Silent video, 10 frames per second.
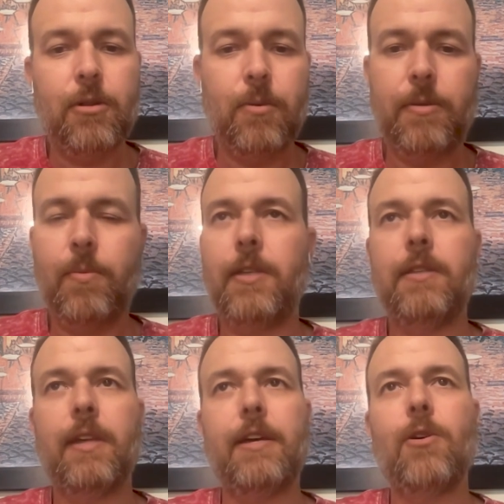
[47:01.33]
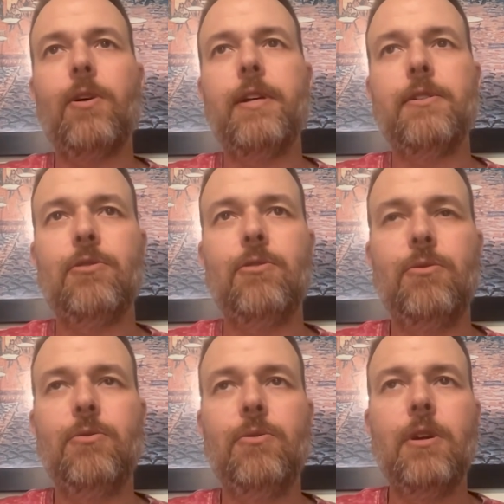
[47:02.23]
with, with like going
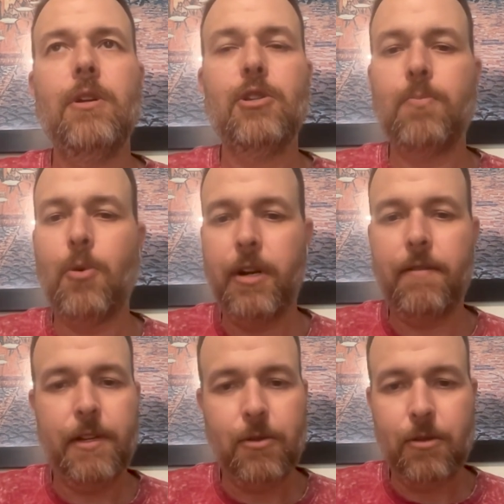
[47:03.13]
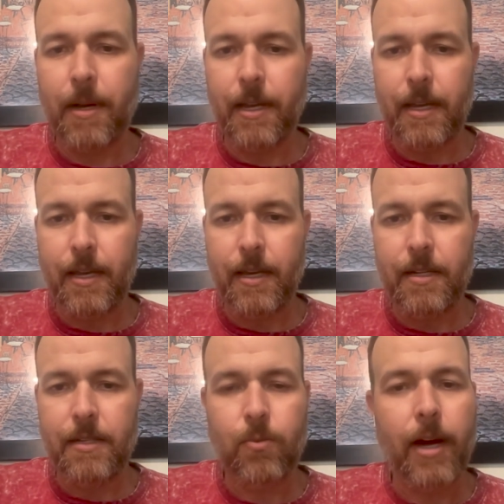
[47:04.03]
to sporting events with my
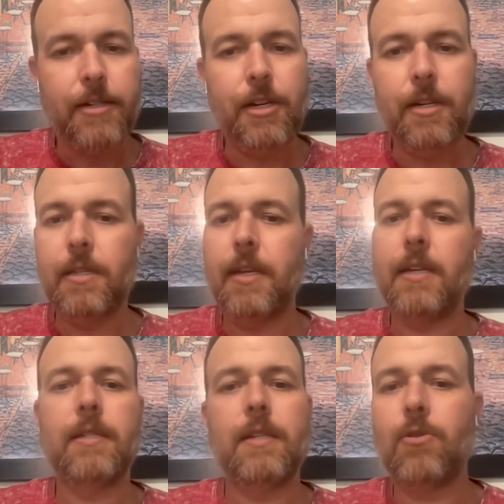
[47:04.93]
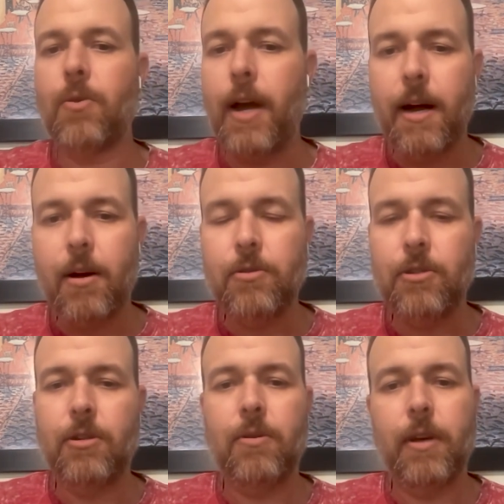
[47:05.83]
kids, watching things in
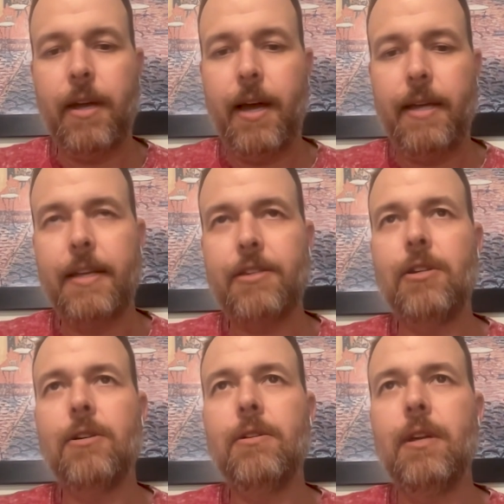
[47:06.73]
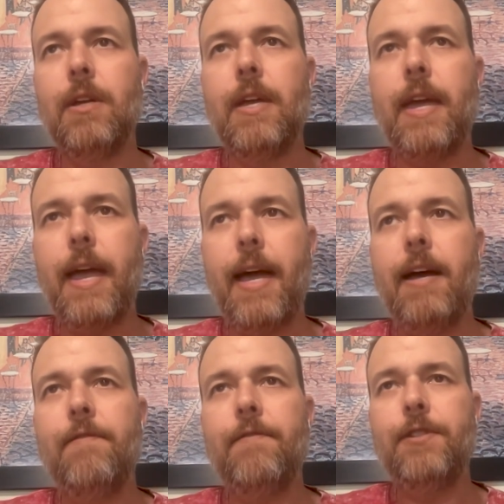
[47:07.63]
crowds. You know, I, I still
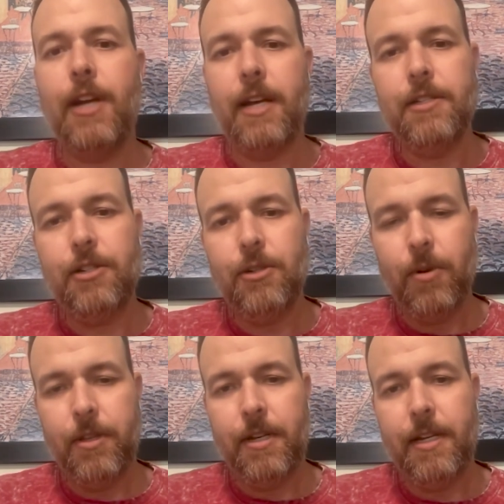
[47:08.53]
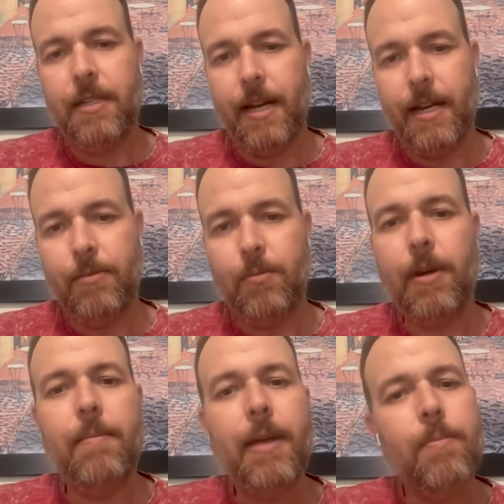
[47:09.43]
have challenges with it at times,
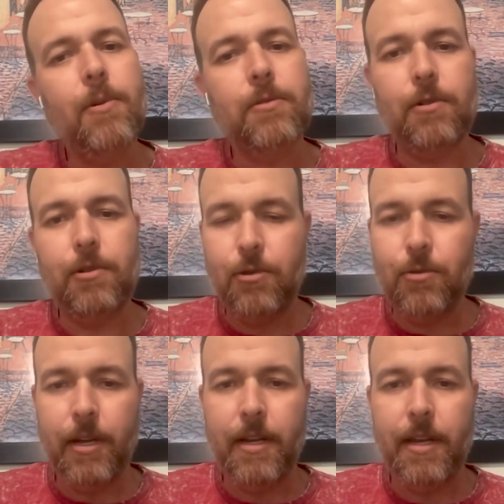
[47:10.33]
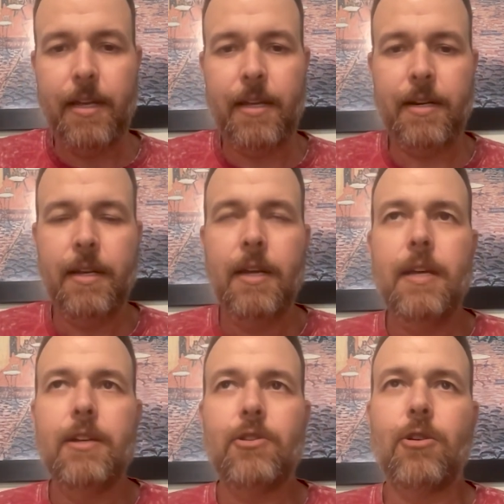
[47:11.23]
but I'm able to do it. And
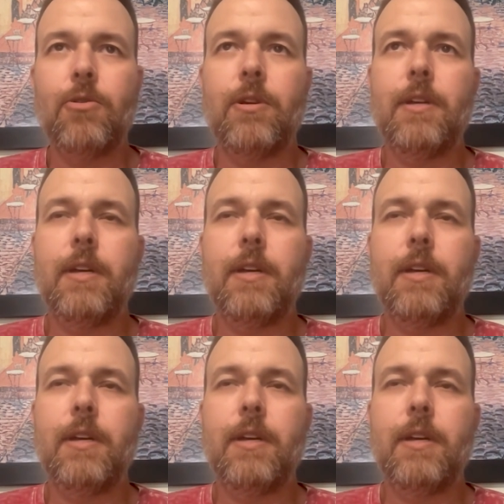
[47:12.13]
mm. so